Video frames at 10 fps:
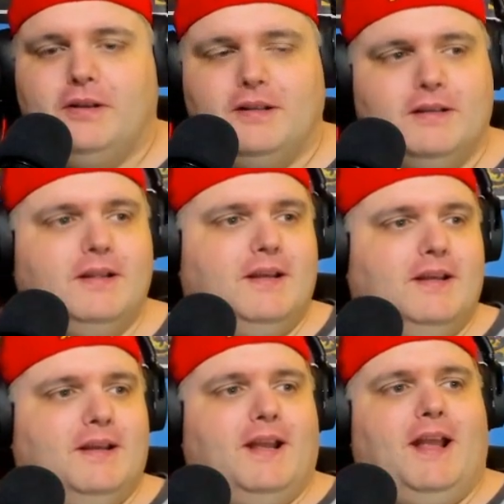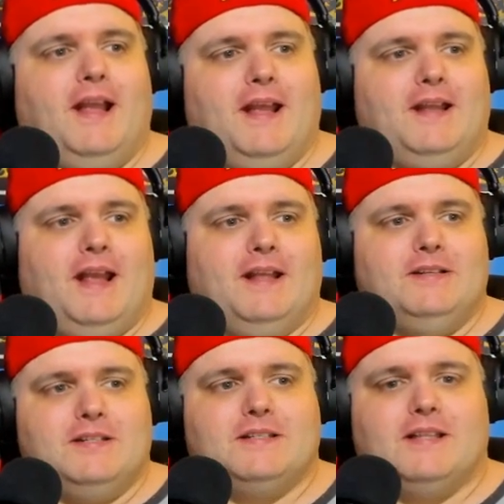and and, and
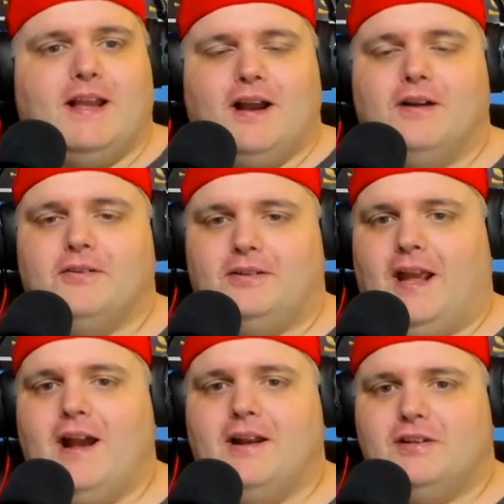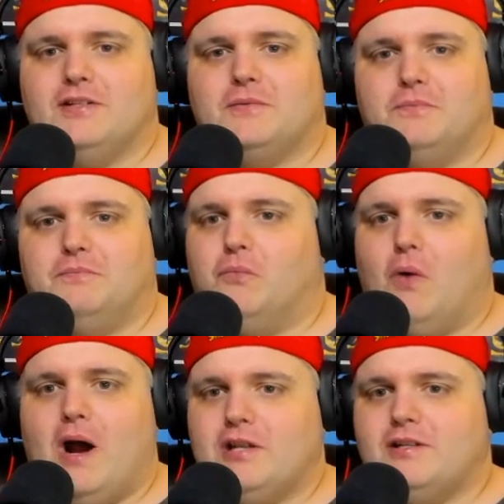just like hunker down and just
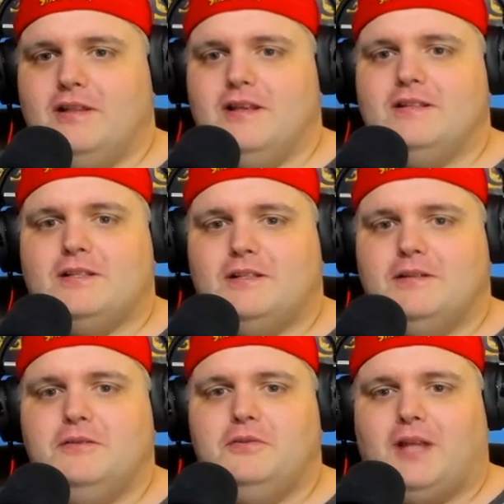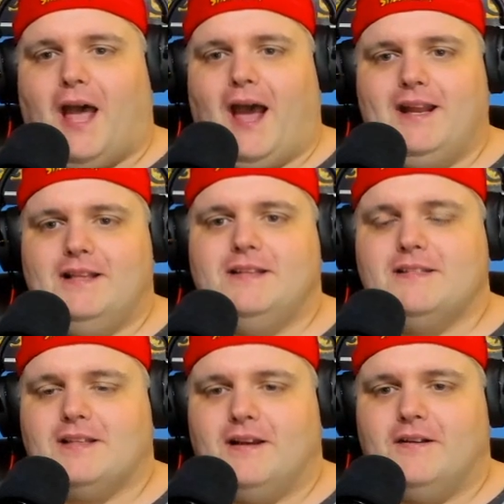watch these two
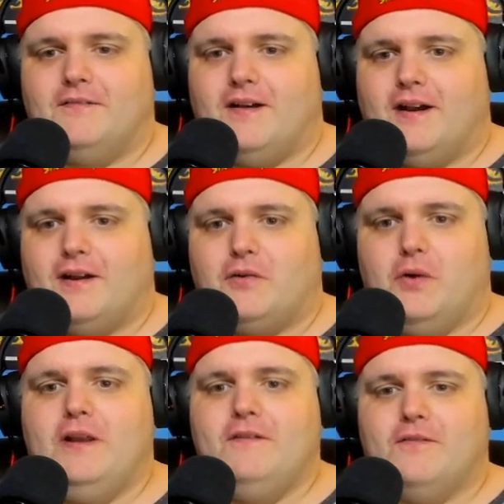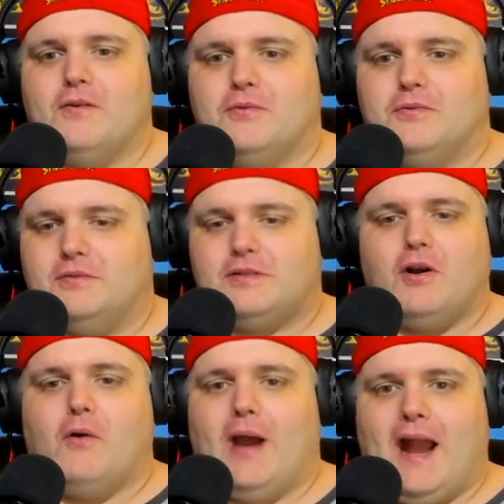titans of uh, Queen vocals
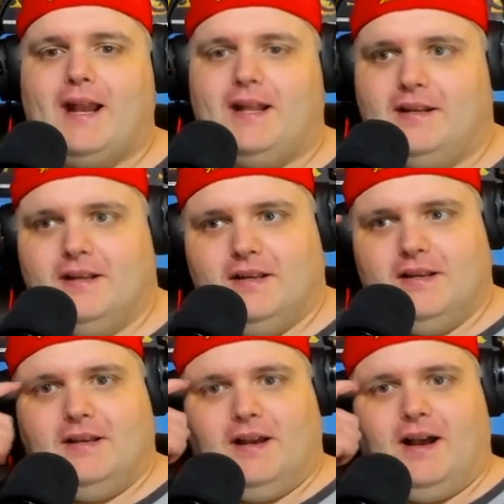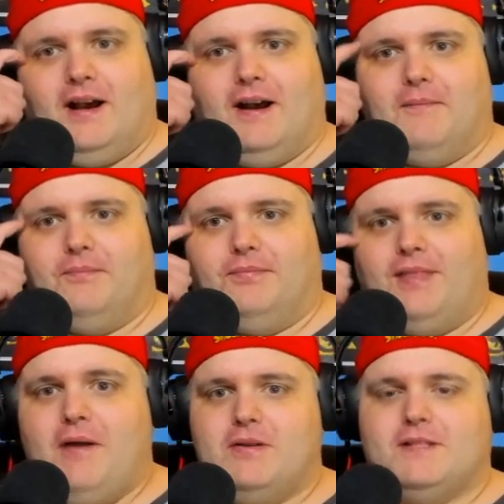go at it. Um,
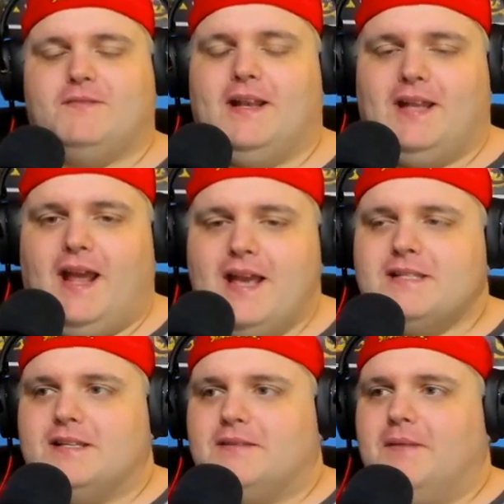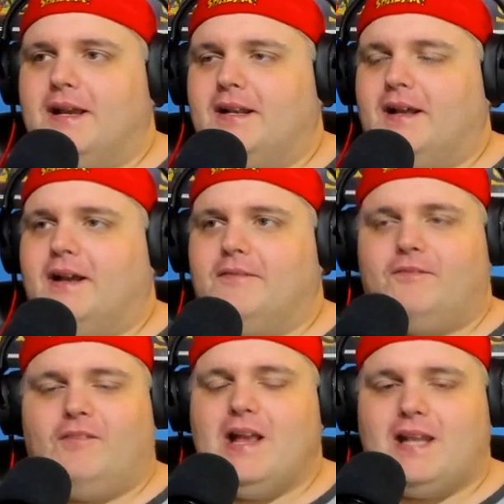that was fantastic, man.
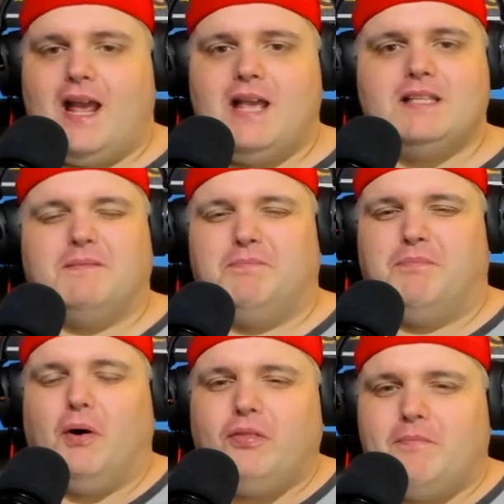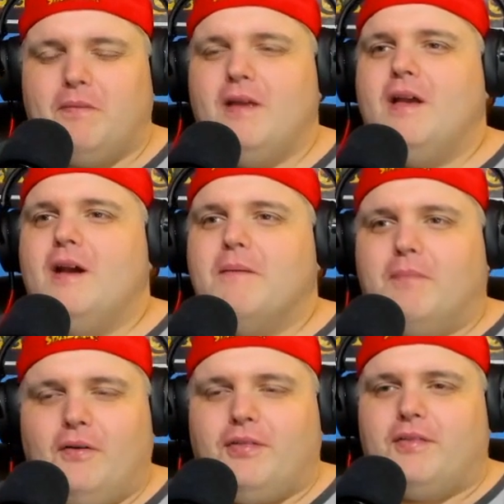Fantastic. Both
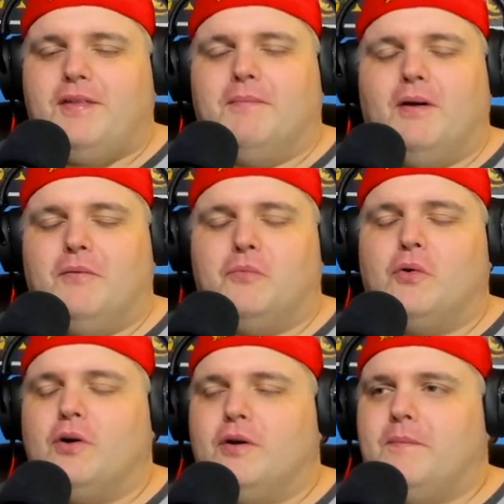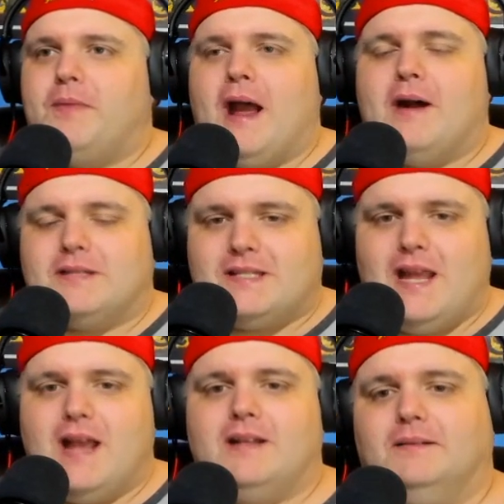both of them were
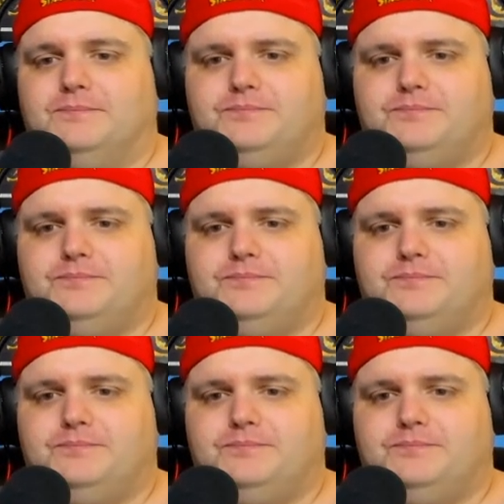outstanding.